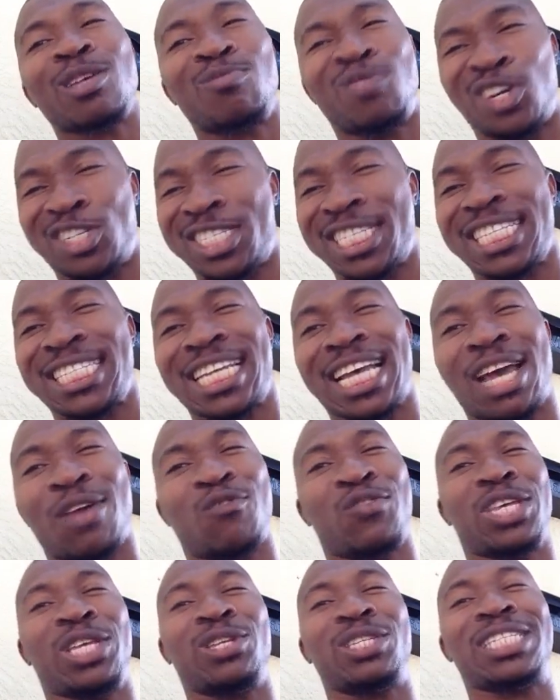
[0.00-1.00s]
of most of the
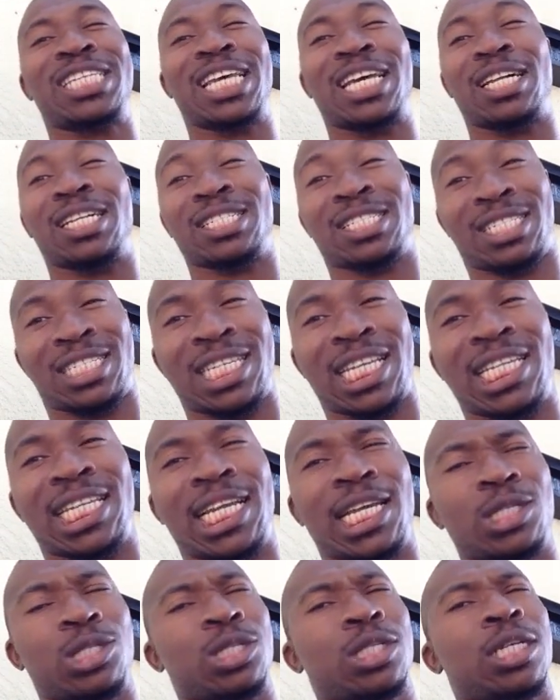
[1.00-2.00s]
time when you tell
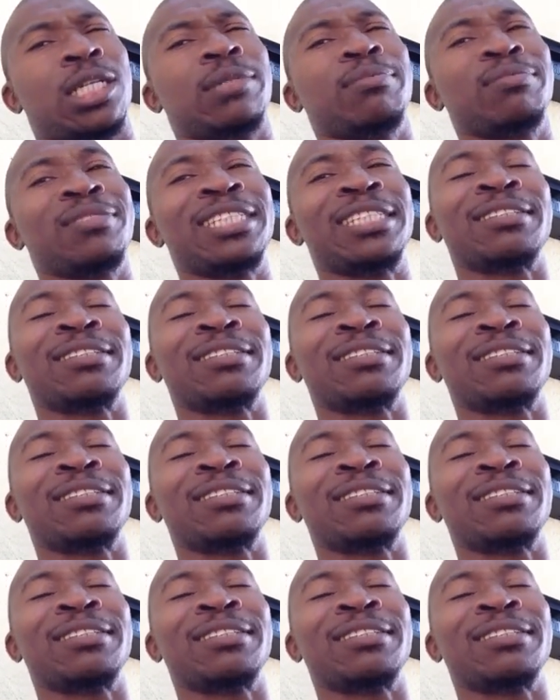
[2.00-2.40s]
teenagers this,